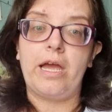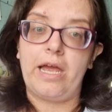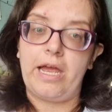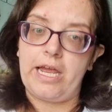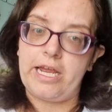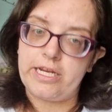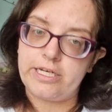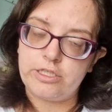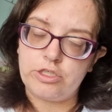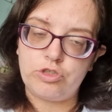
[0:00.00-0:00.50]

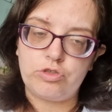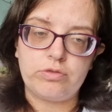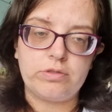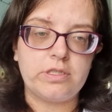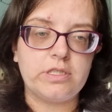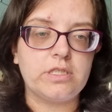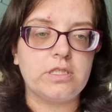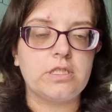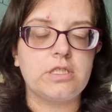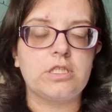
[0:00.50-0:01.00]

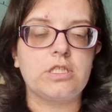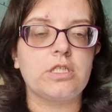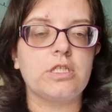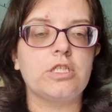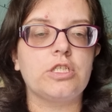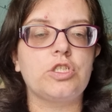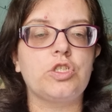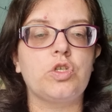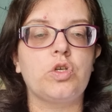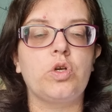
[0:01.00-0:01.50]
Entrance.
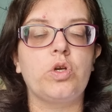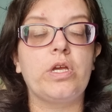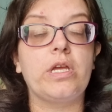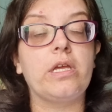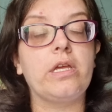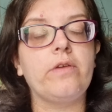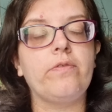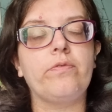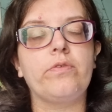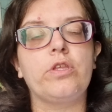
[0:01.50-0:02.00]
So
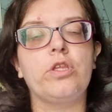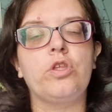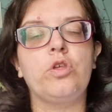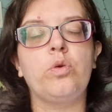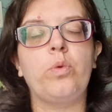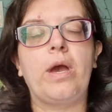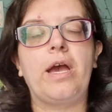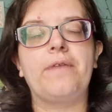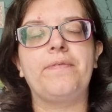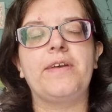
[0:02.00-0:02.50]
if
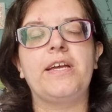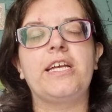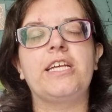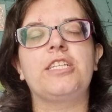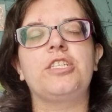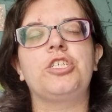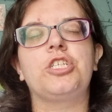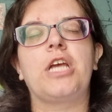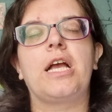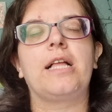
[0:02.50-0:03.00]
you have a
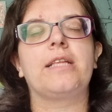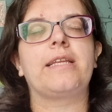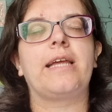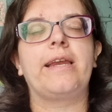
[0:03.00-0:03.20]
child,